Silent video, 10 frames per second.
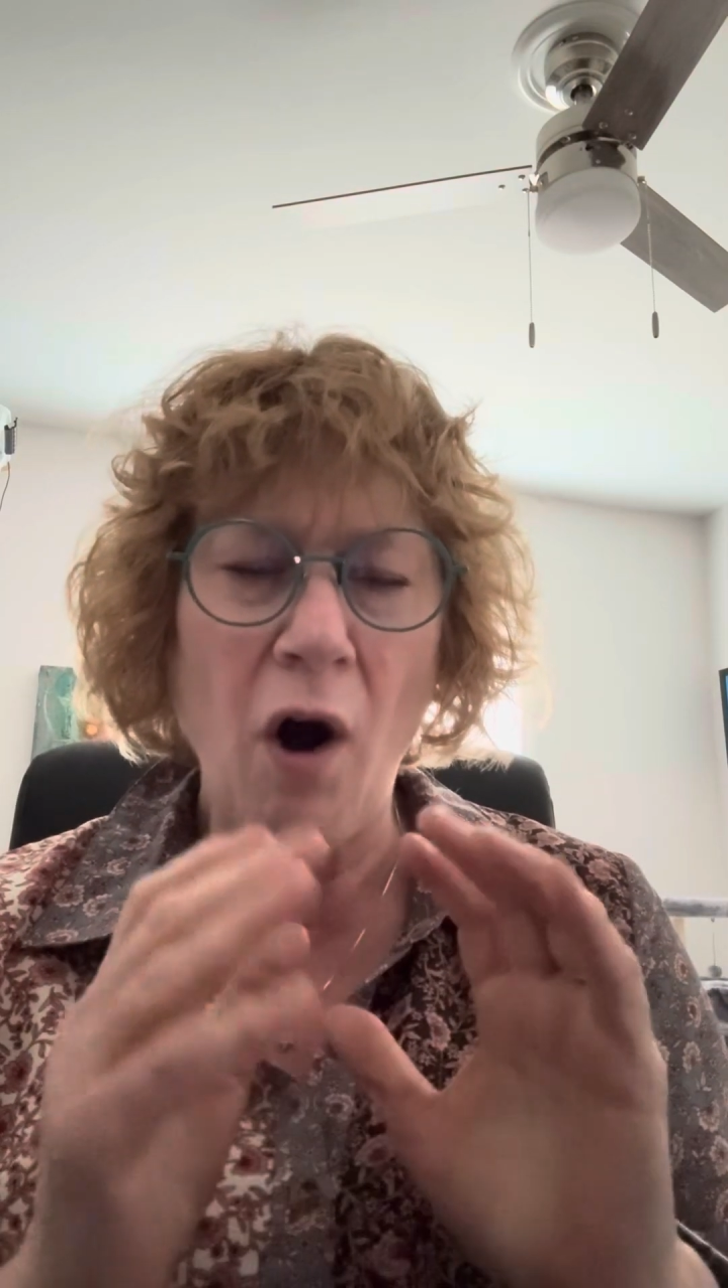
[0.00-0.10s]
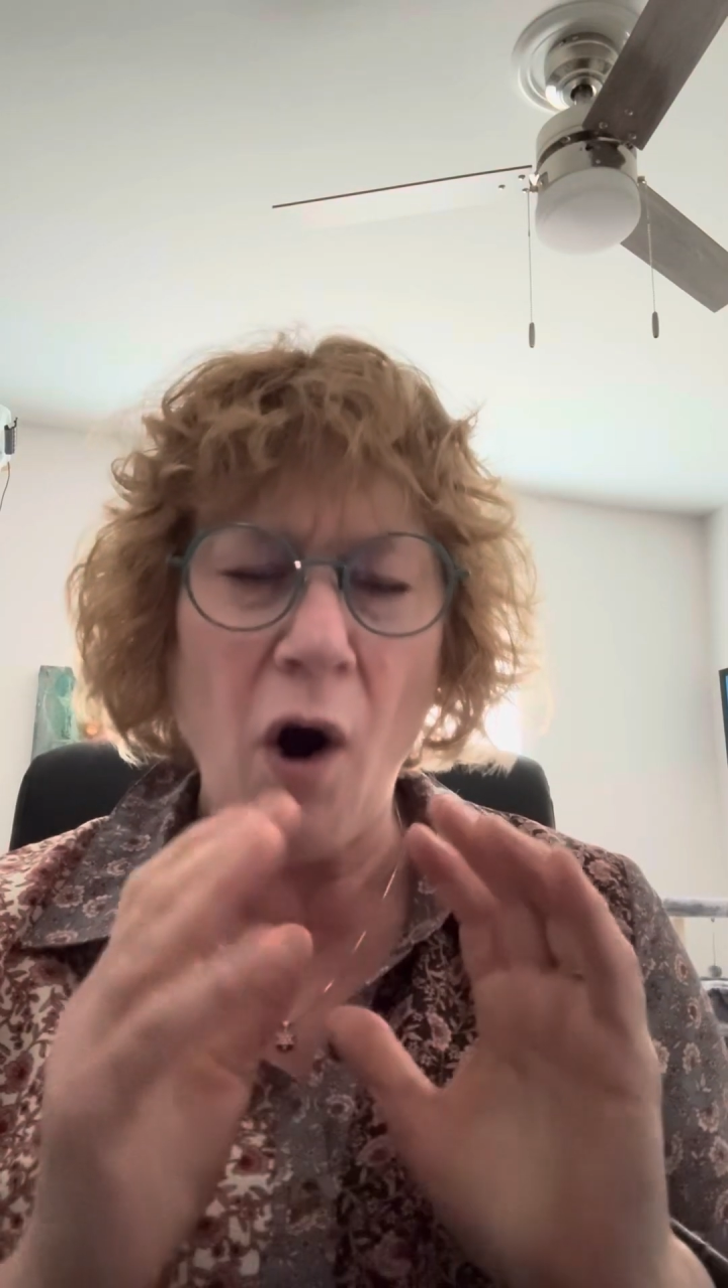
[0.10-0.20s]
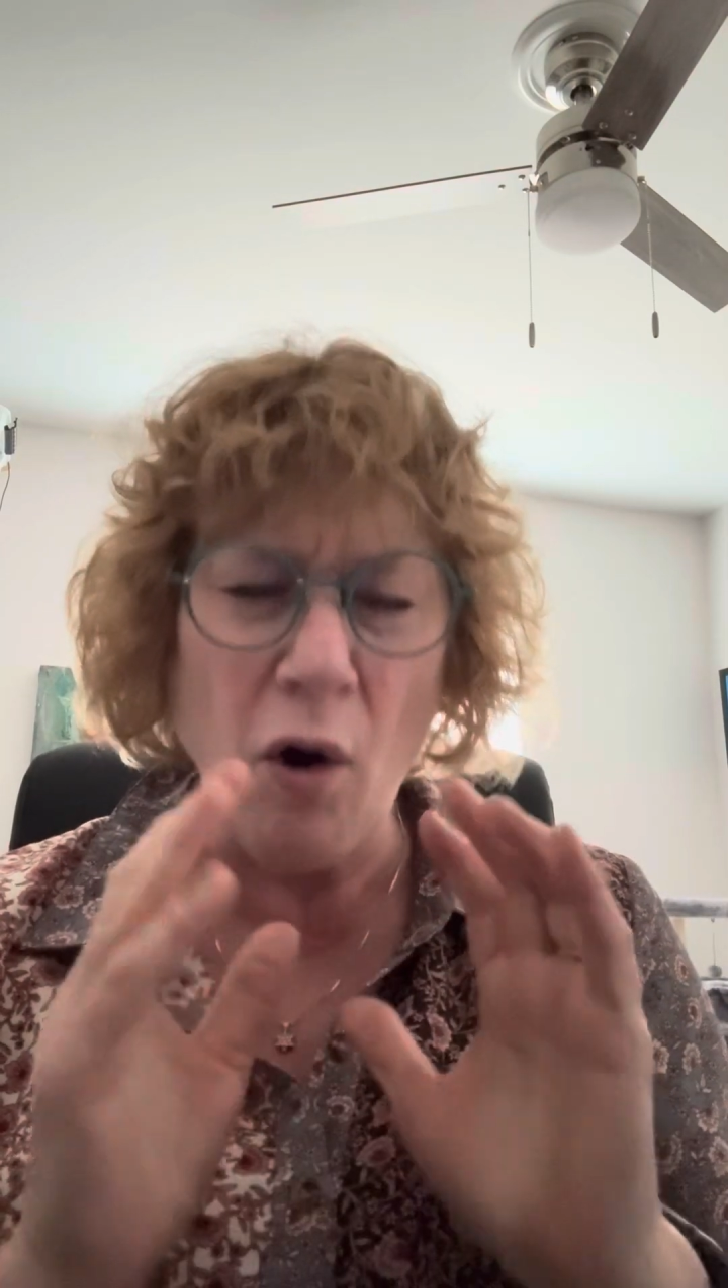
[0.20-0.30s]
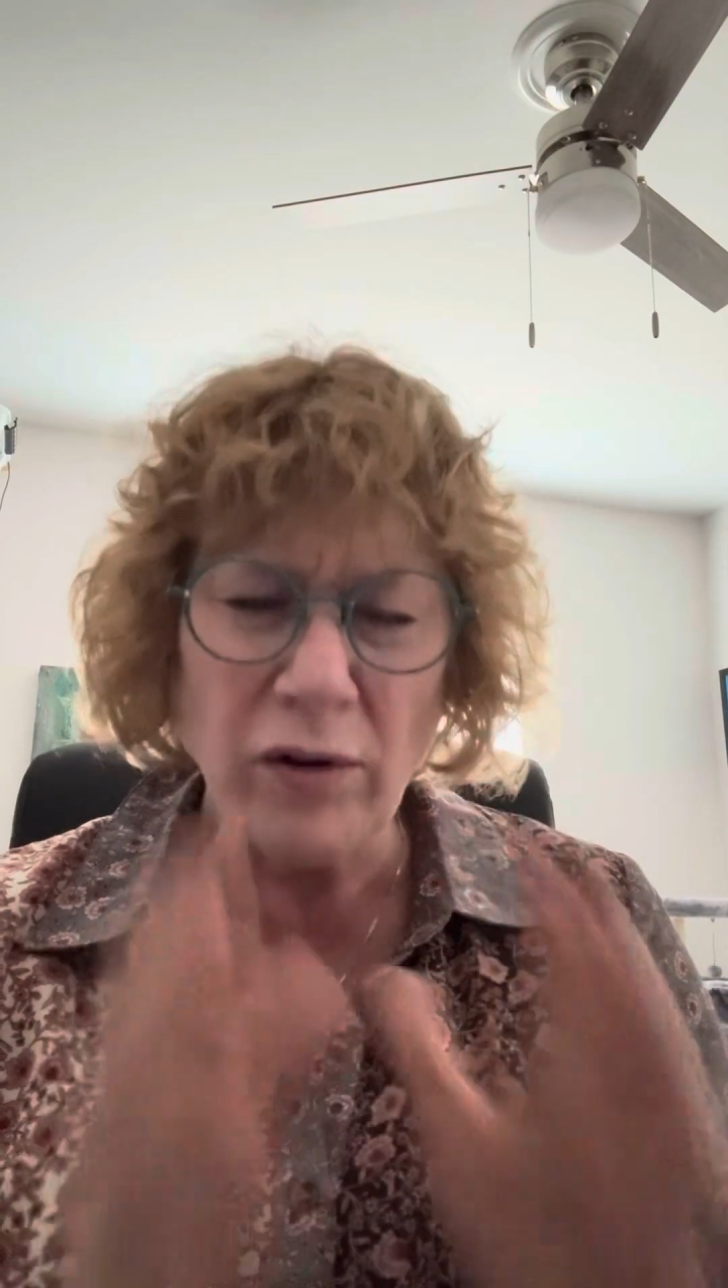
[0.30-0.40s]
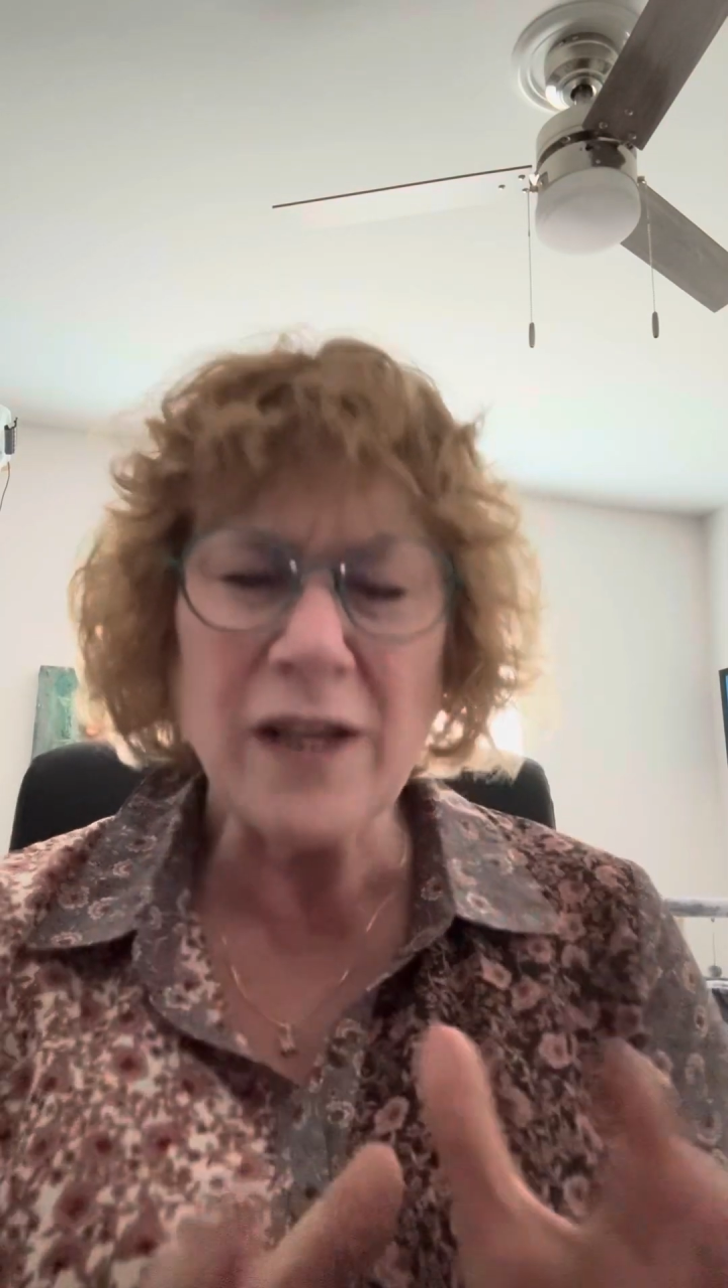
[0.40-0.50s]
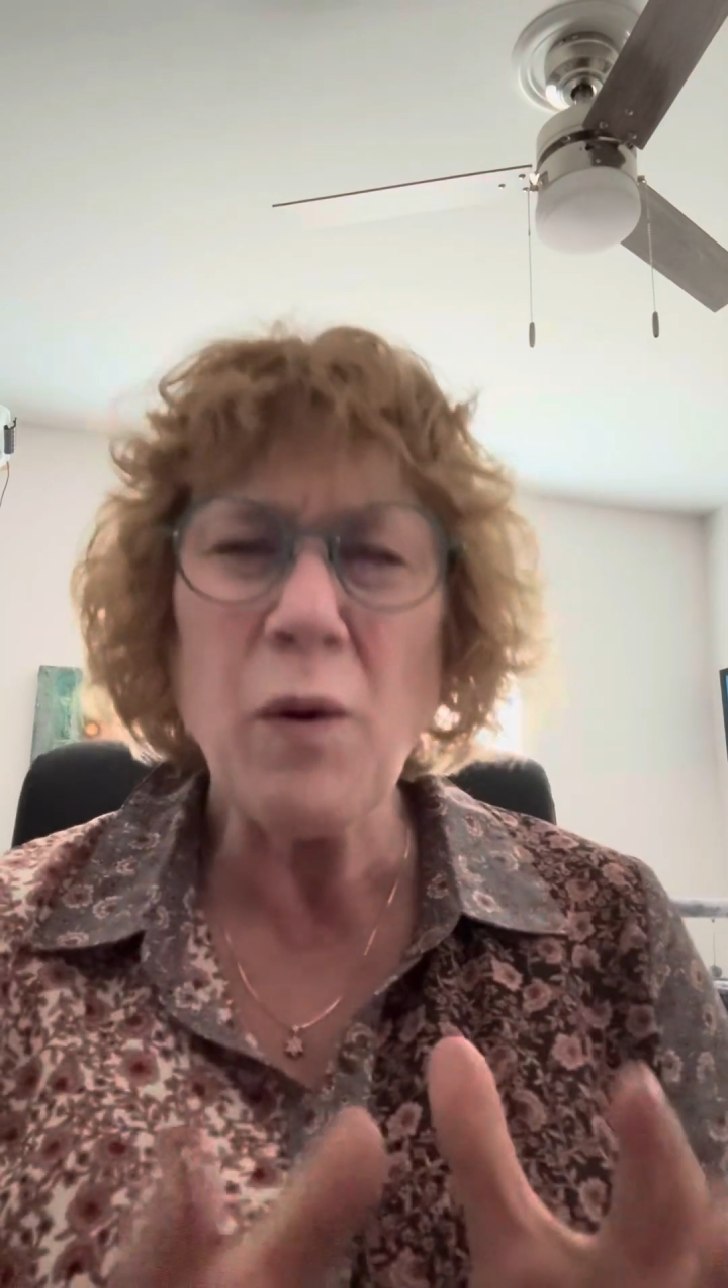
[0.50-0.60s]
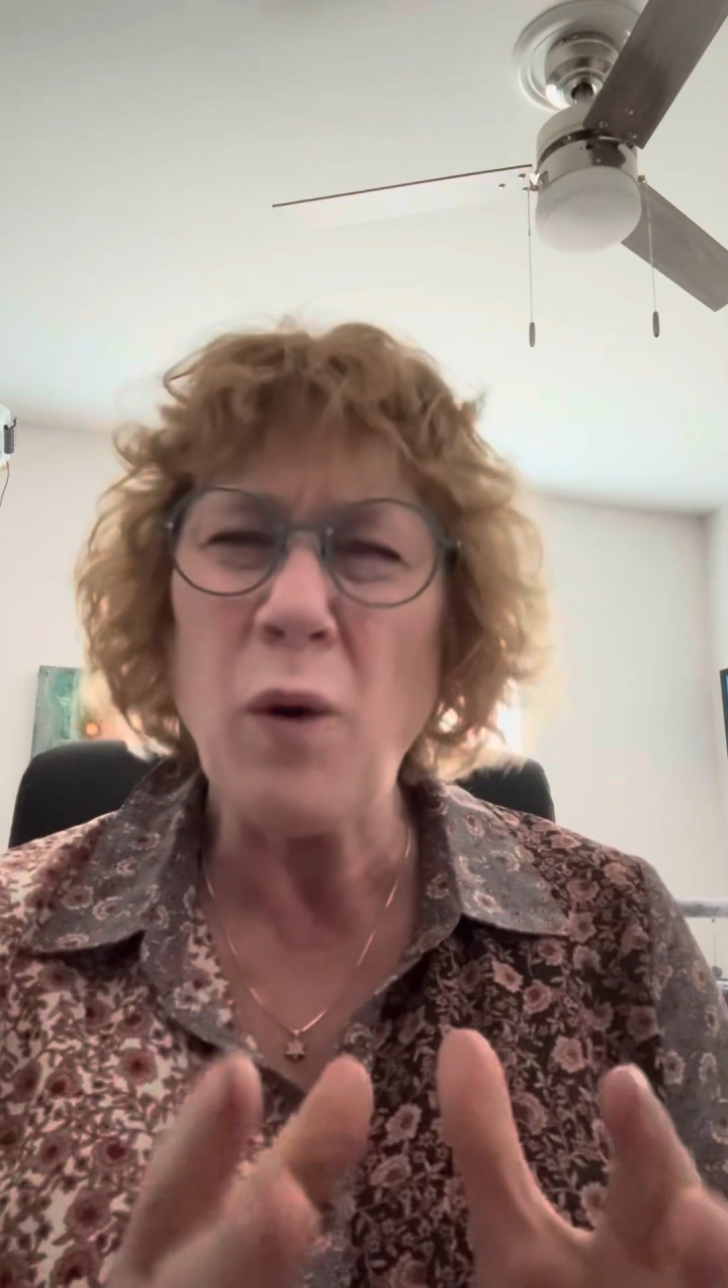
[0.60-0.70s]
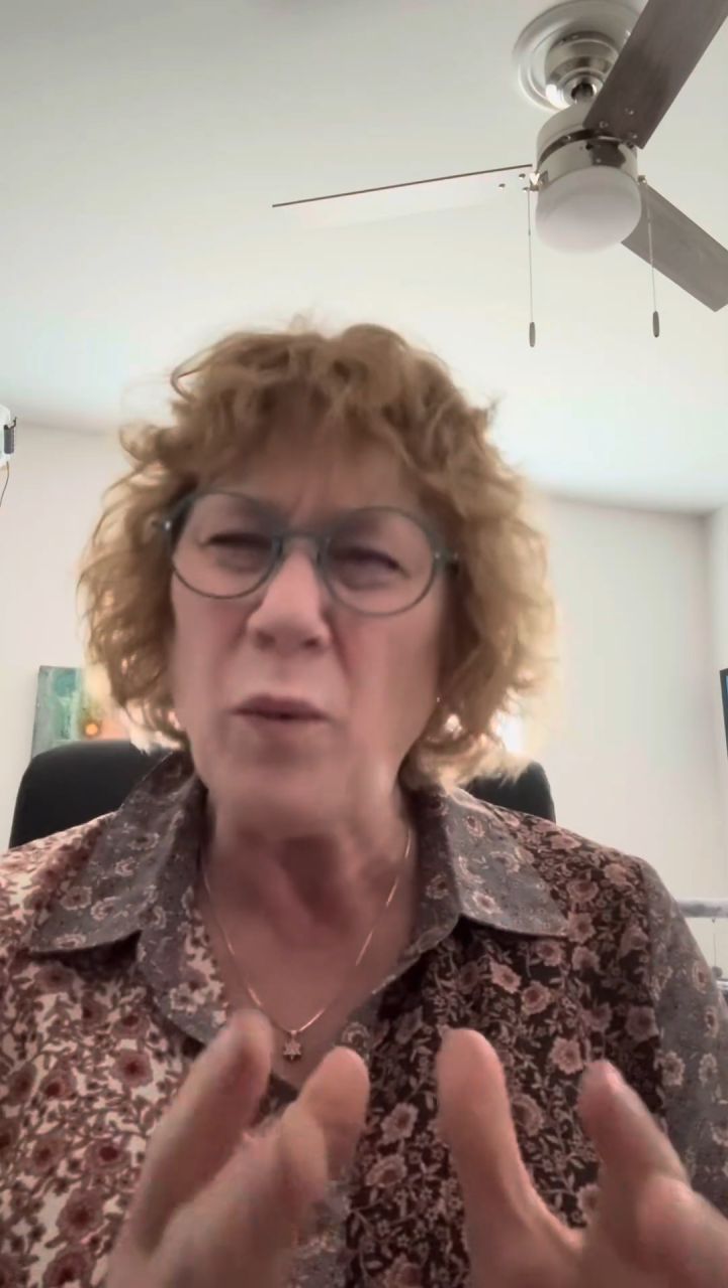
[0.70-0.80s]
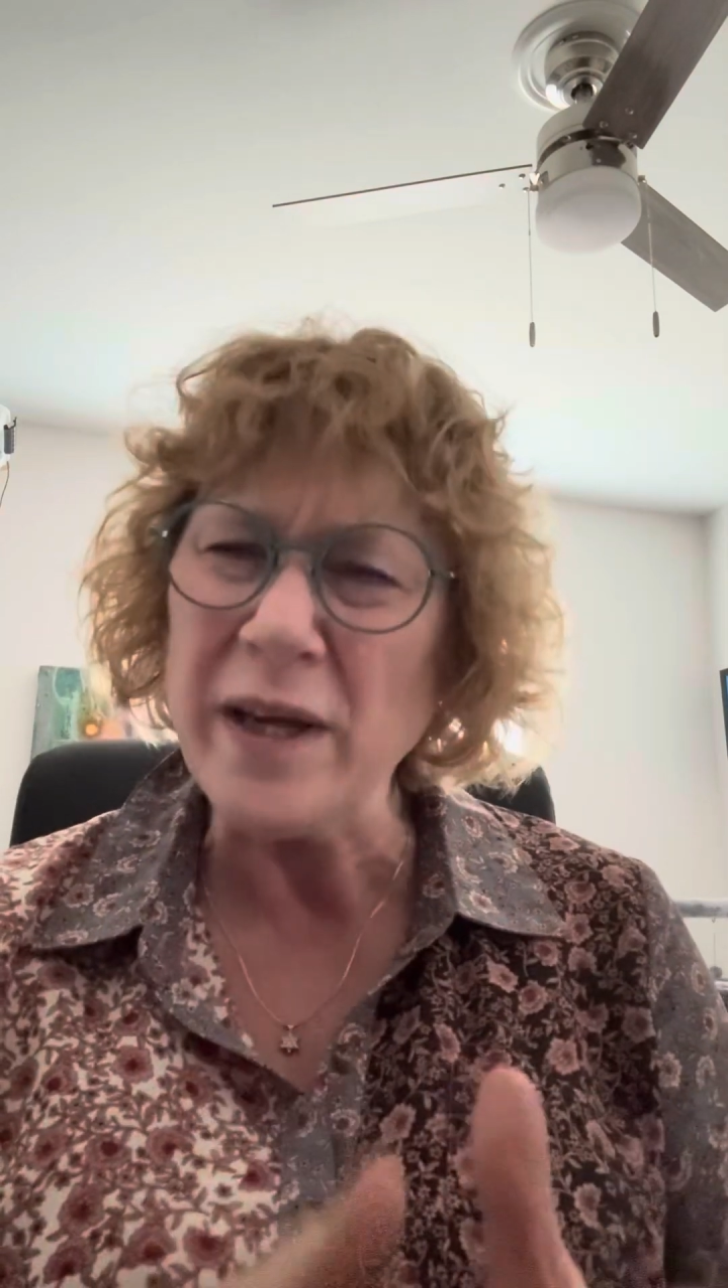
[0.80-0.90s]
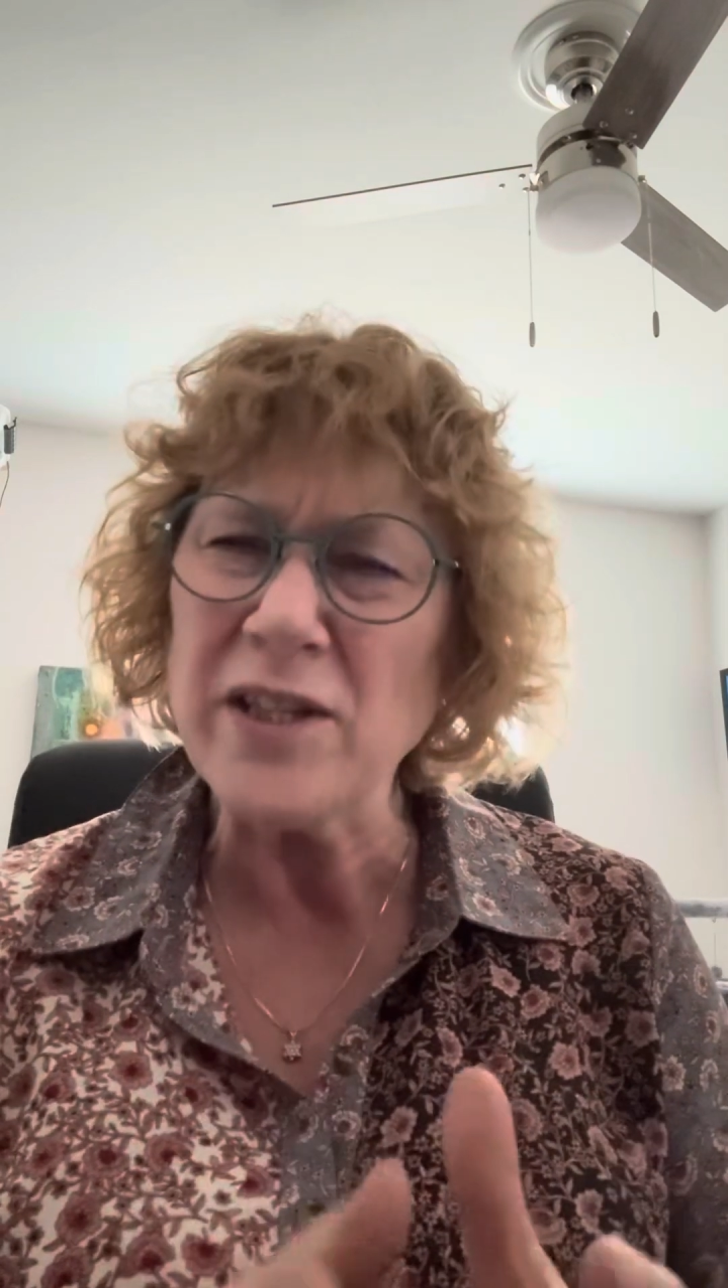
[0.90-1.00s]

only what we